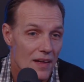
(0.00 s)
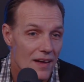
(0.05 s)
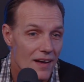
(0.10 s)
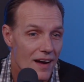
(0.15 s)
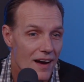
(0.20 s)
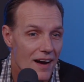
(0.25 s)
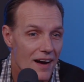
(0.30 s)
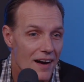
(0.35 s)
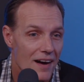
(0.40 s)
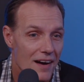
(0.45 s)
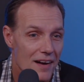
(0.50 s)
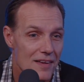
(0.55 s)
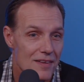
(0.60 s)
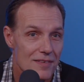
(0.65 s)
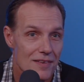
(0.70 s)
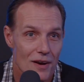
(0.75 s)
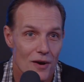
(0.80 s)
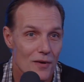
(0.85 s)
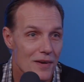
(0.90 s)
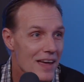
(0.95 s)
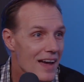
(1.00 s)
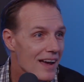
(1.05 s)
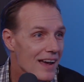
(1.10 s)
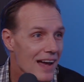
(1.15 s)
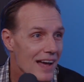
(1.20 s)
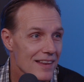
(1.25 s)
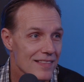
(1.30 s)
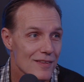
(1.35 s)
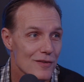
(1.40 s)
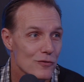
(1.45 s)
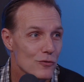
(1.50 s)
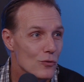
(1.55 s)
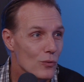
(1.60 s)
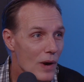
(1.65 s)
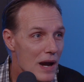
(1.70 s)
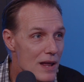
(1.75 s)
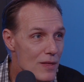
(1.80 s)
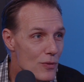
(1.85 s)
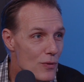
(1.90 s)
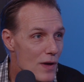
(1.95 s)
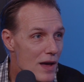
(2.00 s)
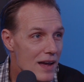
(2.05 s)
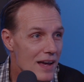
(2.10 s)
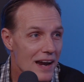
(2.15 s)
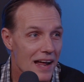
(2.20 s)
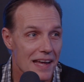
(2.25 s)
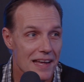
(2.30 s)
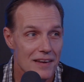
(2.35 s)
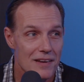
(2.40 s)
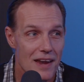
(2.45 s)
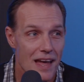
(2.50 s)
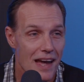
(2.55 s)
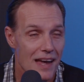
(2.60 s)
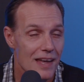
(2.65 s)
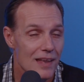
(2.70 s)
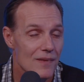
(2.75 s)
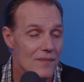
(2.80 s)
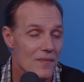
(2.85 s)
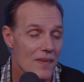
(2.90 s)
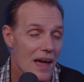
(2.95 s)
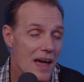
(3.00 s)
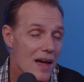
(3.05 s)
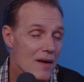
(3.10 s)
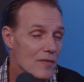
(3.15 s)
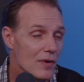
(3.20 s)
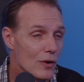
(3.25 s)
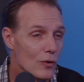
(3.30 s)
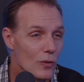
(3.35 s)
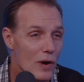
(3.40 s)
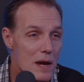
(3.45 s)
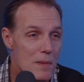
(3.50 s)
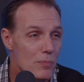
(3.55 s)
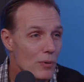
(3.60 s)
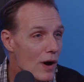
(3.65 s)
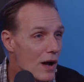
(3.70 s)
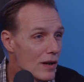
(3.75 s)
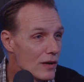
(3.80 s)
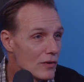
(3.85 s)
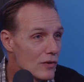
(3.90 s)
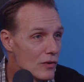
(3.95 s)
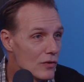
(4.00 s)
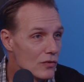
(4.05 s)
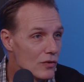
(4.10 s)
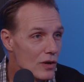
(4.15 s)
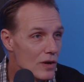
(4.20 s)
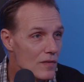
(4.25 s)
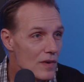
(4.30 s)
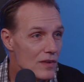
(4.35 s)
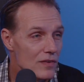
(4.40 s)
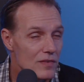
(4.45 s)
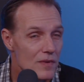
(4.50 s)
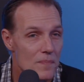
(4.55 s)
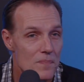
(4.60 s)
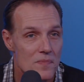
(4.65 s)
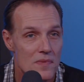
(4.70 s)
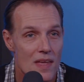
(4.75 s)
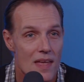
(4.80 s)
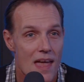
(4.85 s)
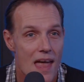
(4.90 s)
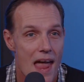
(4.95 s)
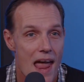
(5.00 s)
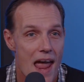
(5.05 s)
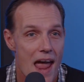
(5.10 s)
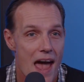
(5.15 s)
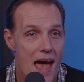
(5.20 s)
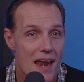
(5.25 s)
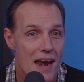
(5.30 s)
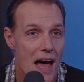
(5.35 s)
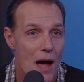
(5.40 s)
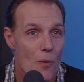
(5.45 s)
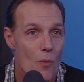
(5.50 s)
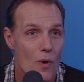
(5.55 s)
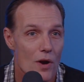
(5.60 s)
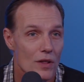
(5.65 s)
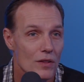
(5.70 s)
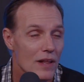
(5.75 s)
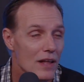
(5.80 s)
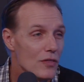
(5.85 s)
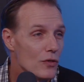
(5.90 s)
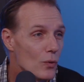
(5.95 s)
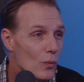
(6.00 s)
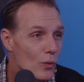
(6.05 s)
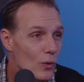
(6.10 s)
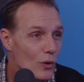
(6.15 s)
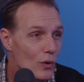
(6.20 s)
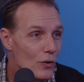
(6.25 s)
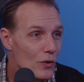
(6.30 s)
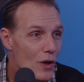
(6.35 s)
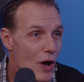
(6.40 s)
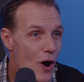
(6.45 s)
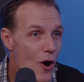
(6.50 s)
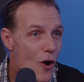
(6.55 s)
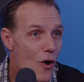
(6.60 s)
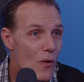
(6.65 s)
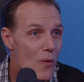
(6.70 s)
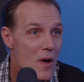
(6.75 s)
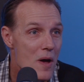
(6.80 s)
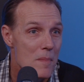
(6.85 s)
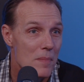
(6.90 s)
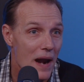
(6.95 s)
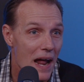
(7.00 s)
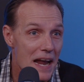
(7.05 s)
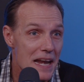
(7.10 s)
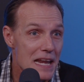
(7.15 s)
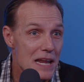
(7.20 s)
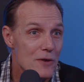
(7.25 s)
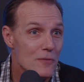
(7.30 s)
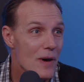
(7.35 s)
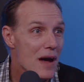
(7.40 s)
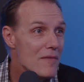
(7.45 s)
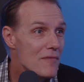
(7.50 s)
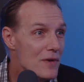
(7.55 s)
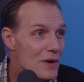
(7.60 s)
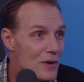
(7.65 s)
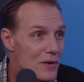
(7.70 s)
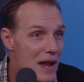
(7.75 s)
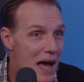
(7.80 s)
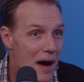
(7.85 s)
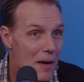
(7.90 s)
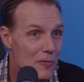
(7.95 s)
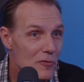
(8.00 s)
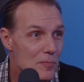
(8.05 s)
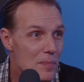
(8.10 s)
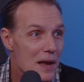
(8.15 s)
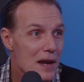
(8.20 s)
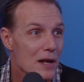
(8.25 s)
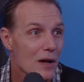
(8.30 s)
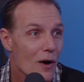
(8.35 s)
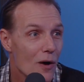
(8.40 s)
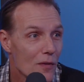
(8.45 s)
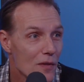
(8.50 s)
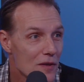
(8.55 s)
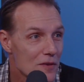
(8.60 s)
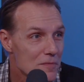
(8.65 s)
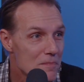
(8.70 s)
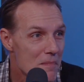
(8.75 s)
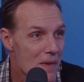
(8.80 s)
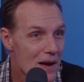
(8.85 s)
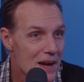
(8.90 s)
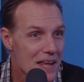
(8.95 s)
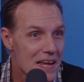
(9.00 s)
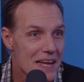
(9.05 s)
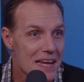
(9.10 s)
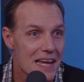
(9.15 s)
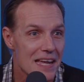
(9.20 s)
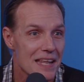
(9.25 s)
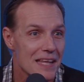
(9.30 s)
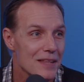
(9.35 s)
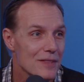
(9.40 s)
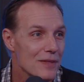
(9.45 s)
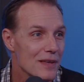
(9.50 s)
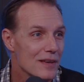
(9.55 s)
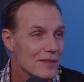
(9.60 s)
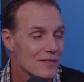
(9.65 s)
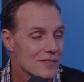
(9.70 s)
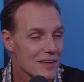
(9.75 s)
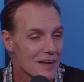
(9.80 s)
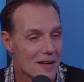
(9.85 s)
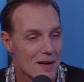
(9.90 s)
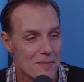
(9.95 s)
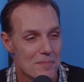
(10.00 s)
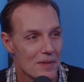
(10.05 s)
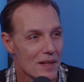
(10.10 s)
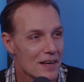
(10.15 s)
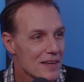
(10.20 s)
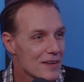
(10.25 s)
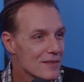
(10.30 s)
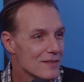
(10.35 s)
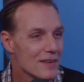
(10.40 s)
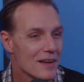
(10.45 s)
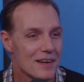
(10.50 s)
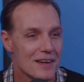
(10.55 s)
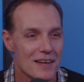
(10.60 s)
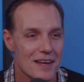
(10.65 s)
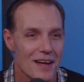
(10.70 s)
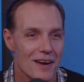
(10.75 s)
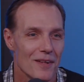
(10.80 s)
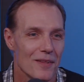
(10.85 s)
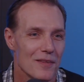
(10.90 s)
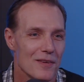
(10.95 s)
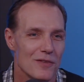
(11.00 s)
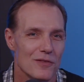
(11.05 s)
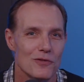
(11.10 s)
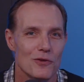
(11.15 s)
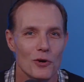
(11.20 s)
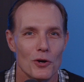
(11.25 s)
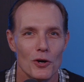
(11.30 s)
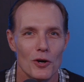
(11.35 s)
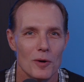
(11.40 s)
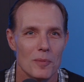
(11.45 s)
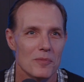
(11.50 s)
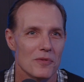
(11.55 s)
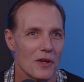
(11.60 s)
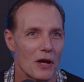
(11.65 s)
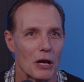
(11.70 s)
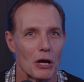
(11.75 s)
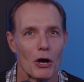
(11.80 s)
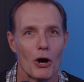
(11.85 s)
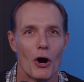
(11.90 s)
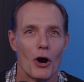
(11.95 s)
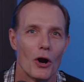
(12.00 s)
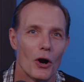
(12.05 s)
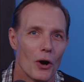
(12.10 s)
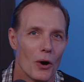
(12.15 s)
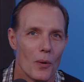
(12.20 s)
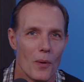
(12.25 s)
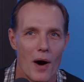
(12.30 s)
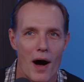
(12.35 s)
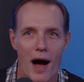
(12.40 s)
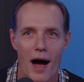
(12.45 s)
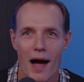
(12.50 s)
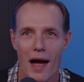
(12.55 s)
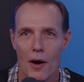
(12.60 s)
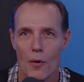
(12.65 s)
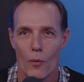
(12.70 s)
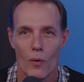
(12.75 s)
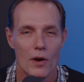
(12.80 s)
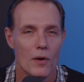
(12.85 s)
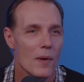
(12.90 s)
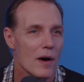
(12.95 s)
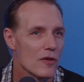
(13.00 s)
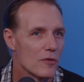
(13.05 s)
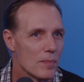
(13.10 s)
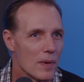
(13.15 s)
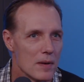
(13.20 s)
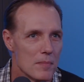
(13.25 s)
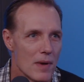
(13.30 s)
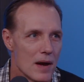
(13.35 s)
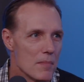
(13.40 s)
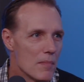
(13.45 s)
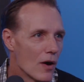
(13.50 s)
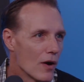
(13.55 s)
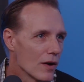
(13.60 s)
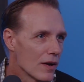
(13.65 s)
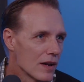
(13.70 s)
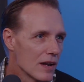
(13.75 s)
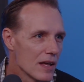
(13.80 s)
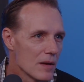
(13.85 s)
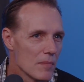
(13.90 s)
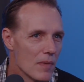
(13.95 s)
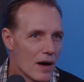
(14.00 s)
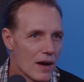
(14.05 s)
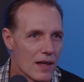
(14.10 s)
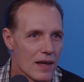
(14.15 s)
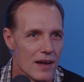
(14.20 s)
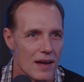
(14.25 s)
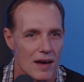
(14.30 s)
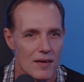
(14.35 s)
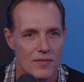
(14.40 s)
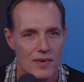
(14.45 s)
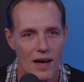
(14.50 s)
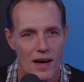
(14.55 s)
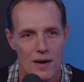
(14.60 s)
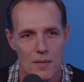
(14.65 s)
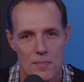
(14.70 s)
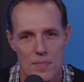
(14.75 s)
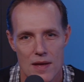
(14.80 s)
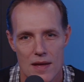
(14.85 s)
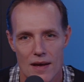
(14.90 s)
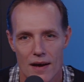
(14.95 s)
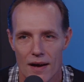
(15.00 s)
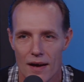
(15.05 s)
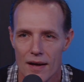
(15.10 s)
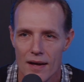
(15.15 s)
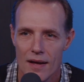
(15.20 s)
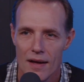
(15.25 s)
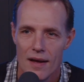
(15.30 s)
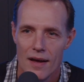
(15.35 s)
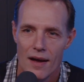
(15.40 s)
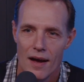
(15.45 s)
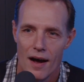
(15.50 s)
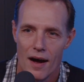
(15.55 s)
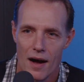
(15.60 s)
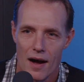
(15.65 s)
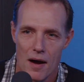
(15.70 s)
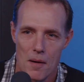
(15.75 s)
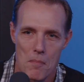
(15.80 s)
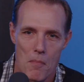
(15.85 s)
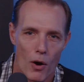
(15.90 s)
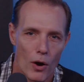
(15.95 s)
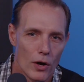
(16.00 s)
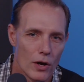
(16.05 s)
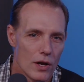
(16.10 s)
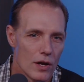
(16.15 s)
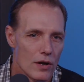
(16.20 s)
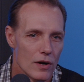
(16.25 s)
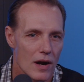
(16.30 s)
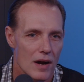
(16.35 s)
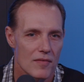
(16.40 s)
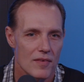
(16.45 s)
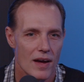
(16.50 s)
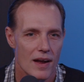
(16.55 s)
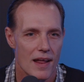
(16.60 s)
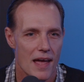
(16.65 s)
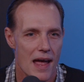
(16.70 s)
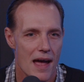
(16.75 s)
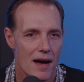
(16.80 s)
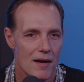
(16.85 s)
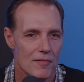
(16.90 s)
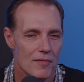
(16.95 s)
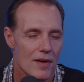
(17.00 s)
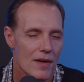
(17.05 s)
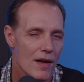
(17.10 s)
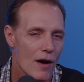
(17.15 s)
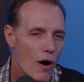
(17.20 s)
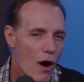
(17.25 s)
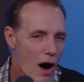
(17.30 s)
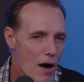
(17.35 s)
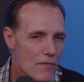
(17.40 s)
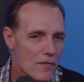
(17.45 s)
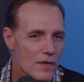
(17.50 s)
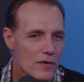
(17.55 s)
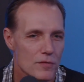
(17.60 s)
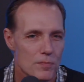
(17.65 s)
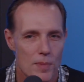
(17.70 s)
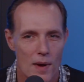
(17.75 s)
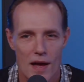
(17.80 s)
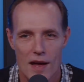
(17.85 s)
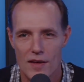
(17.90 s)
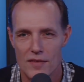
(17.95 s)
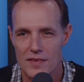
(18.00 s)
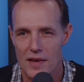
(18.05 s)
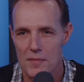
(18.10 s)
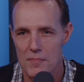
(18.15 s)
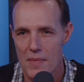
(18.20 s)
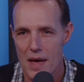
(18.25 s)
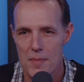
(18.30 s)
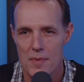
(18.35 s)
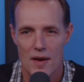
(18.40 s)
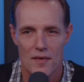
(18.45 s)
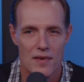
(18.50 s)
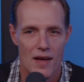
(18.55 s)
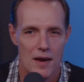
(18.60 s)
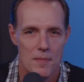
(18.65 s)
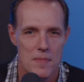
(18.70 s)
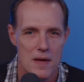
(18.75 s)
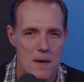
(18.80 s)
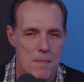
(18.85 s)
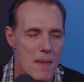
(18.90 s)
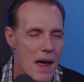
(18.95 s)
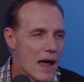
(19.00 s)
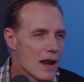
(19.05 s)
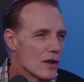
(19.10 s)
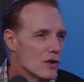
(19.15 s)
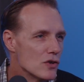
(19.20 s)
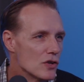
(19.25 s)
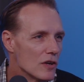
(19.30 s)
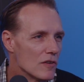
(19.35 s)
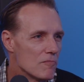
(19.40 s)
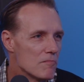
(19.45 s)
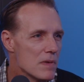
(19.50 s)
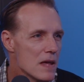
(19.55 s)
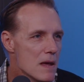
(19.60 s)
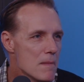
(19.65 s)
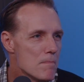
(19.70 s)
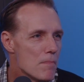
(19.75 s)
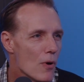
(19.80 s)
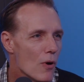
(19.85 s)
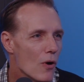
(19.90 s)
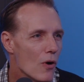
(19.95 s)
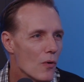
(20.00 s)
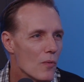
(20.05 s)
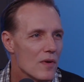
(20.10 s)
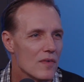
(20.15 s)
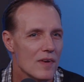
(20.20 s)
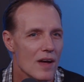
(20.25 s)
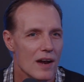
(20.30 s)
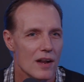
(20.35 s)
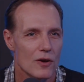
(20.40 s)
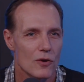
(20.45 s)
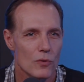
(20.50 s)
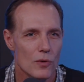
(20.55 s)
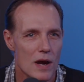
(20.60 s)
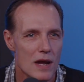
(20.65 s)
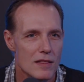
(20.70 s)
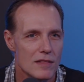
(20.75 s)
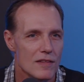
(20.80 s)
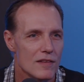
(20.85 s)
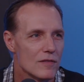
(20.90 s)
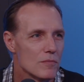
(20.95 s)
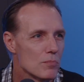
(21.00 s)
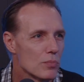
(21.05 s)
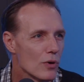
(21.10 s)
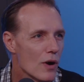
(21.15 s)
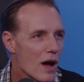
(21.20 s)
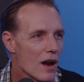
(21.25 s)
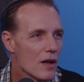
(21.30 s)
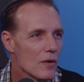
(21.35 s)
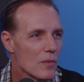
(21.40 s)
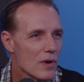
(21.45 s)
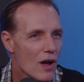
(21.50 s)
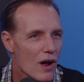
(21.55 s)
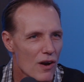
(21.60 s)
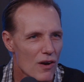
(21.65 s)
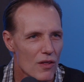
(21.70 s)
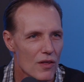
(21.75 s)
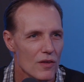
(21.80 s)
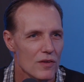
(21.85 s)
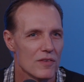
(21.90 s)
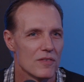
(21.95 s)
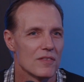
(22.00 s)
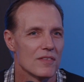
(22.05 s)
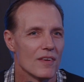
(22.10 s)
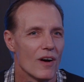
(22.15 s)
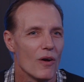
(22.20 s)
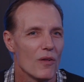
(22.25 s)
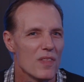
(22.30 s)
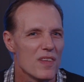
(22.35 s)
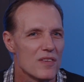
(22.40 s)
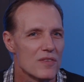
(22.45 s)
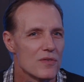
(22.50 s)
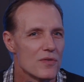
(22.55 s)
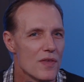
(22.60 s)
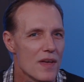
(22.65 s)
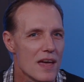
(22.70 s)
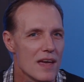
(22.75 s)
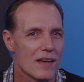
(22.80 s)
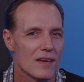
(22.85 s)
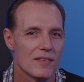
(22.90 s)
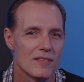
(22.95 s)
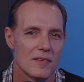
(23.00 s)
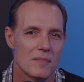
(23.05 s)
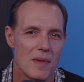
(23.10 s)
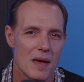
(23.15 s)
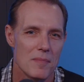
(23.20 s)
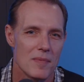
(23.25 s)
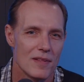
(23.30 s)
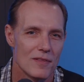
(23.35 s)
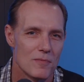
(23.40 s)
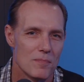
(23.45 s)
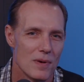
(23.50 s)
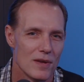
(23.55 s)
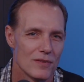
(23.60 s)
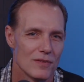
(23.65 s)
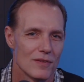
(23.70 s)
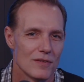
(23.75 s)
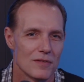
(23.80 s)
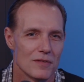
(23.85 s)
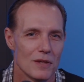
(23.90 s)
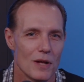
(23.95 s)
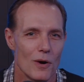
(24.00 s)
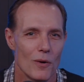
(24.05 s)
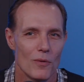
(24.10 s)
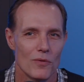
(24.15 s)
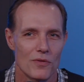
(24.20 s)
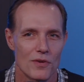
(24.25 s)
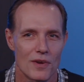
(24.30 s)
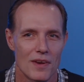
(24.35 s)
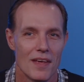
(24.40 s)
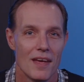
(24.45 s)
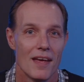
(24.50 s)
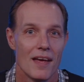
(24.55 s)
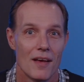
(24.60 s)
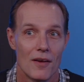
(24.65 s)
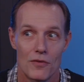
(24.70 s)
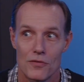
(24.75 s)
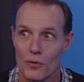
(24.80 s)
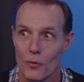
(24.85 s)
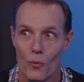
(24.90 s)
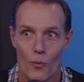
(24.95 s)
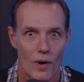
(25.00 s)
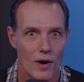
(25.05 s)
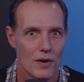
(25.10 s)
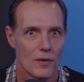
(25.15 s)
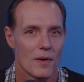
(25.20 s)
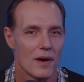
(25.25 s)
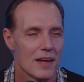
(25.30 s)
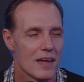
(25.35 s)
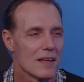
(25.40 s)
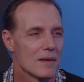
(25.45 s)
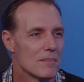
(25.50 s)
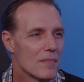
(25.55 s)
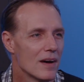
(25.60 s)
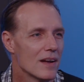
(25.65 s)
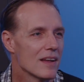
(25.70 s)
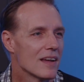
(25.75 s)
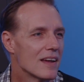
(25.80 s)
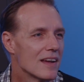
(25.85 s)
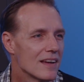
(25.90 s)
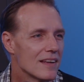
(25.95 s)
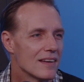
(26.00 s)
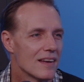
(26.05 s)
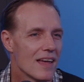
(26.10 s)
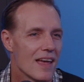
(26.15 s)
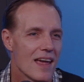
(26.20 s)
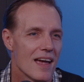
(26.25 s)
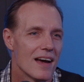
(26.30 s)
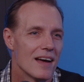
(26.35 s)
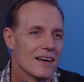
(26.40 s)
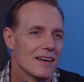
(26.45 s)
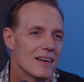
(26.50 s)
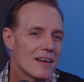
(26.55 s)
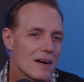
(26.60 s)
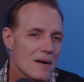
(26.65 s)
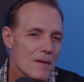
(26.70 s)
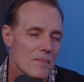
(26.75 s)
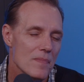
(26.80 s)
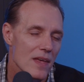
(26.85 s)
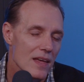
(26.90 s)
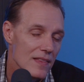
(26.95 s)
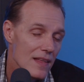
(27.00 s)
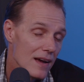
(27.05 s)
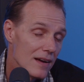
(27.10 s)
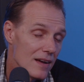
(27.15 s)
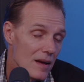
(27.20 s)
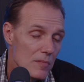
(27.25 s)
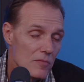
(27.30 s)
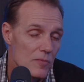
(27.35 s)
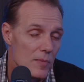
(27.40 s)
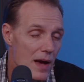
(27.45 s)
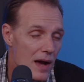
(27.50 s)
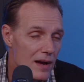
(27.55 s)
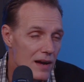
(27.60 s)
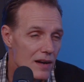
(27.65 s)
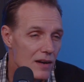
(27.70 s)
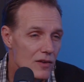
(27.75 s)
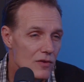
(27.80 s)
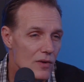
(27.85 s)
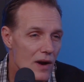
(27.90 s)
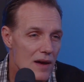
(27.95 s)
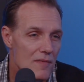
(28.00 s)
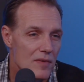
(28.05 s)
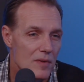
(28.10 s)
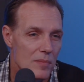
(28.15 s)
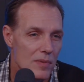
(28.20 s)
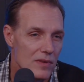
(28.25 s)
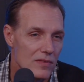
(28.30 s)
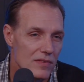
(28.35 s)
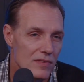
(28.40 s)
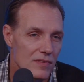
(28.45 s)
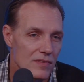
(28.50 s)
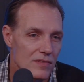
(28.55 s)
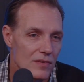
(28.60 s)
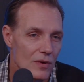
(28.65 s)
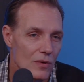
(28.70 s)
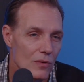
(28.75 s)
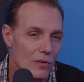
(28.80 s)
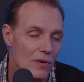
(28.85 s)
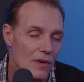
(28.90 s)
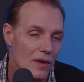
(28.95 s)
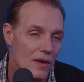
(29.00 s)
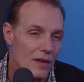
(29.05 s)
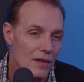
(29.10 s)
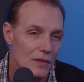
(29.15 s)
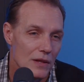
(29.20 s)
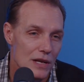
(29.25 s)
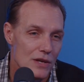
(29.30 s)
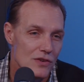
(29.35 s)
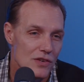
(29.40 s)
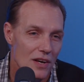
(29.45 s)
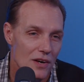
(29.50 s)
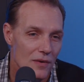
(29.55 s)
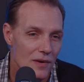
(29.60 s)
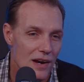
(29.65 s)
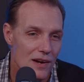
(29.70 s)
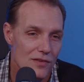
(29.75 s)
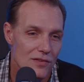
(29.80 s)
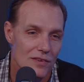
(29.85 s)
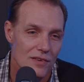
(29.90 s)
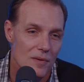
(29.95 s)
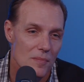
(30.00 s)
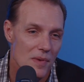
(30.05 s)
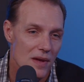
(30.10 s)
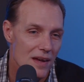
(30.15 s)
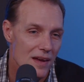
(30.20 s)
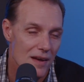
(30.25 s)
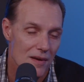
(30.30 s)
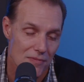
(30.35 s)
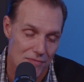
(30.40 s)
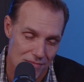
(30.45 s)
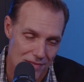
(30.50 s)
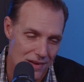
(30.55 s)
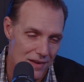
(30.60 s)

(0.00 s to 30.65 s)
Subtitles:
you said, okay, I got this great thing, and I have a great product or service, and I want to let the world know, but I need revenue now. I'm spending all this money getting things set up. Like you said, you got all these terms like ROI. Where do I spend my marketing money? I've got to be a marketer. I've got to have office space. Maybe I've got to be a manager of people. We've got to create this product. We got all these things, and maybe it's business loans. And so where do I get money? And that comes back into driving business. So lead generation to me, if